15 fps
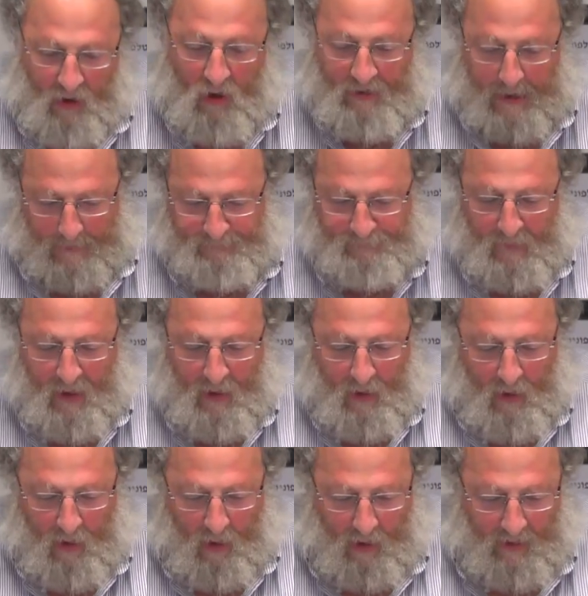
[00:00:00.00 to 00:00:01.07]
right, okay.
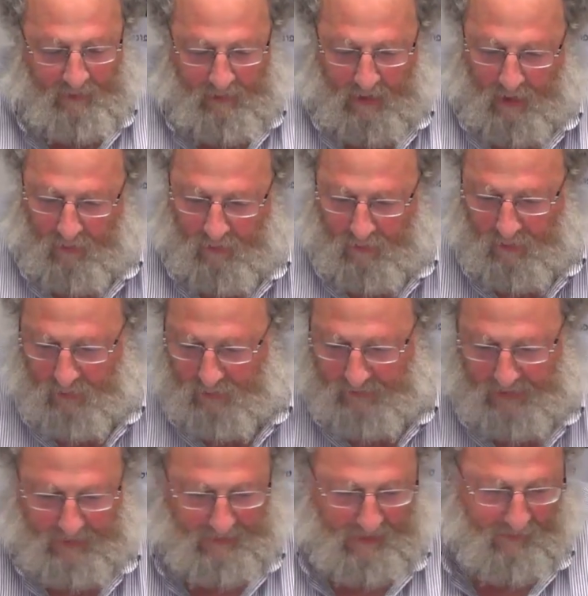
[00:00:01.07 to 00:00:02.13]
All right, now
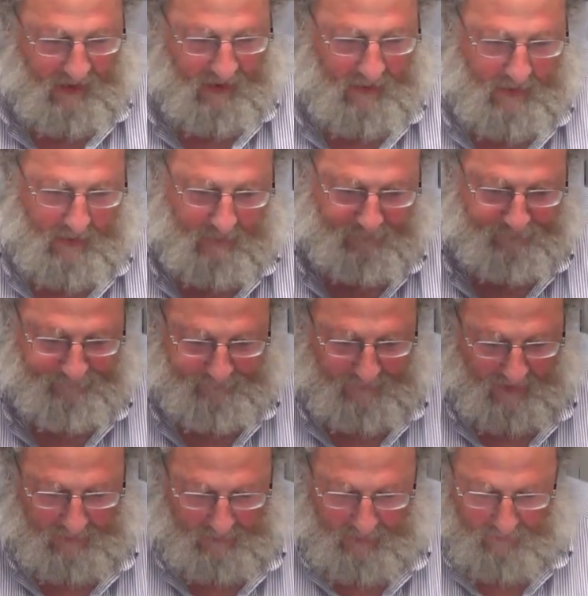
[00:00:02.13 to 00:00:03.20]
let me
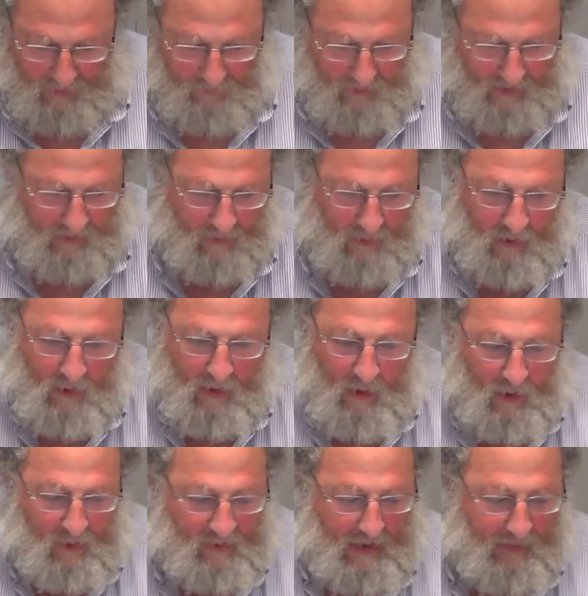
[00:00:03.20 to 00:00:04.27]

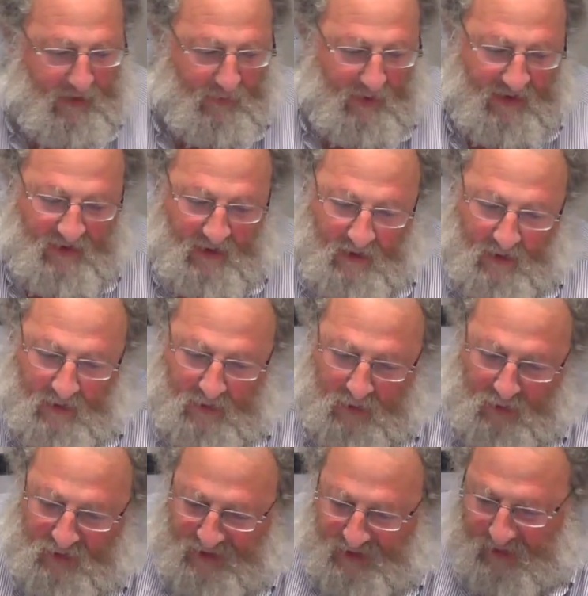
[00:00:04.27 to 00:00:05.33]
read the
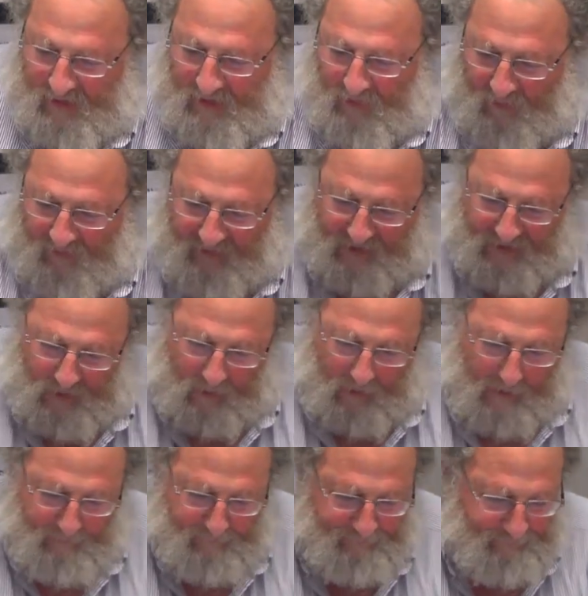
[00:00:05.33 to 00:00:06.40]
conclusion and then we'll finish,
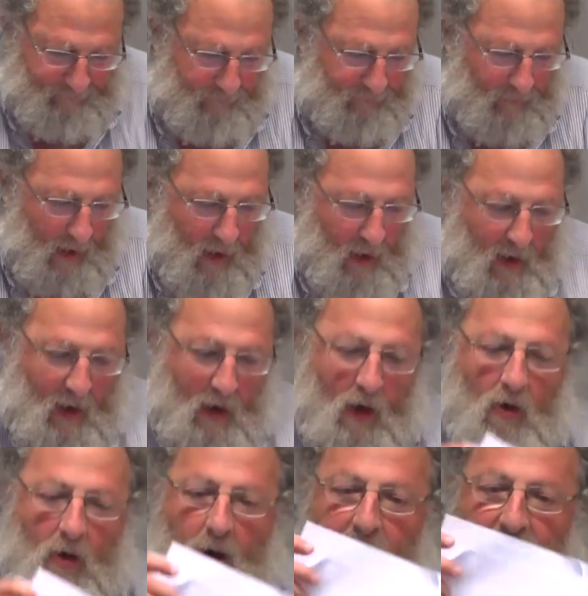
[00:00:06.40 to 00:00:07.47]
okay?
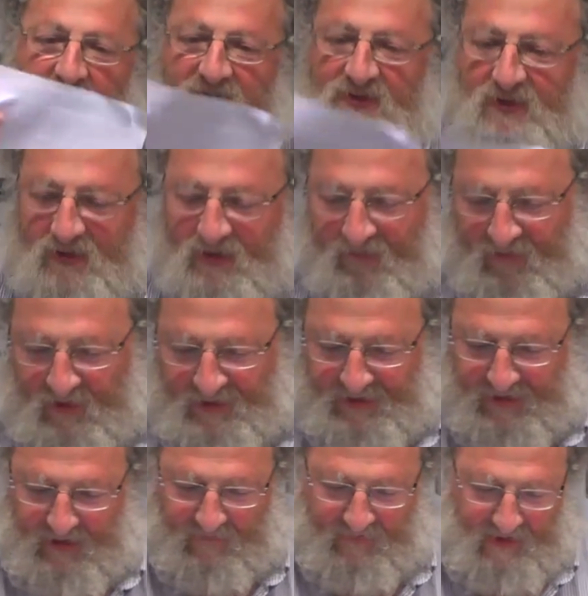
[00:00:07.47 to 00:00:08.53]
Amidst the
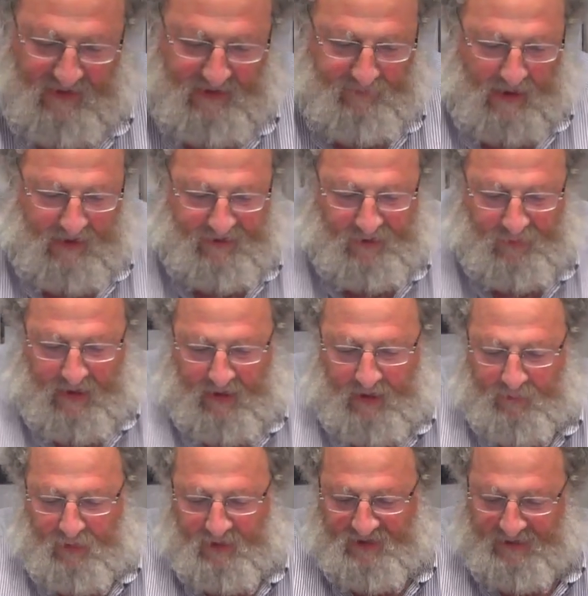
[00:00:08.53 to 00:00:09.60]
diversity of these
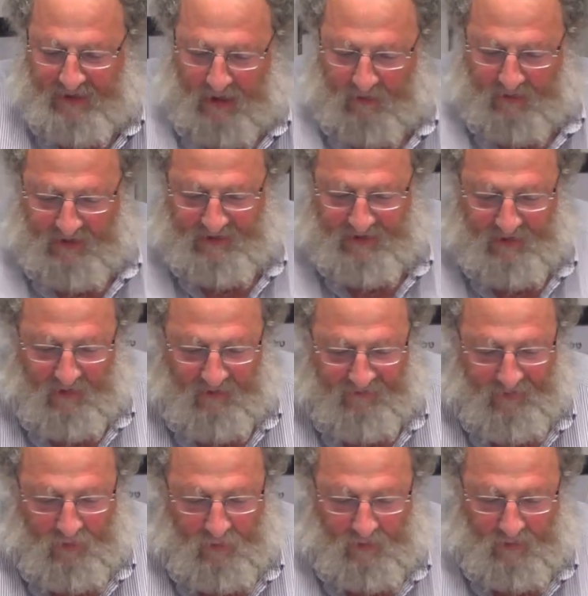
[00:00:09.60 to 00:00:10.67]
Mediterranean personalities, there are a
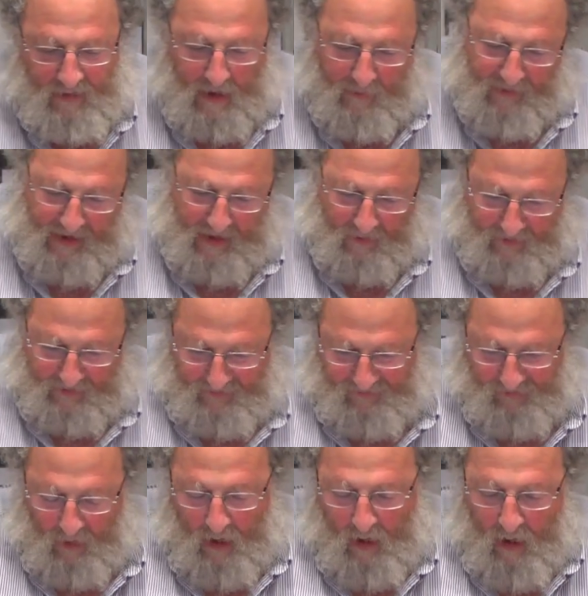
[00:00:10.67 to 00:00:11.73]
few commonalities.